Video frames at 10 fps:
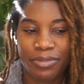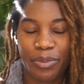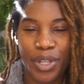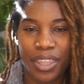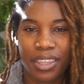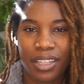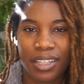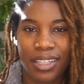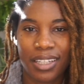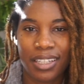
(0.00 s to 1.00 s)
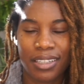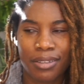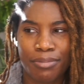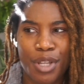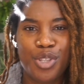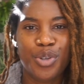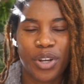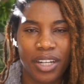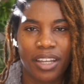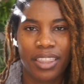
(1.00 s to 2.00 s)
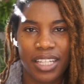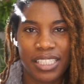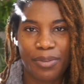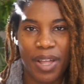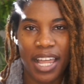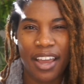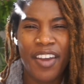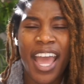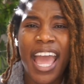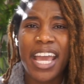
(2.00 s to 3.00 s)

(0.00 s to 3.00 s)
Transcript: with majority of things in my life.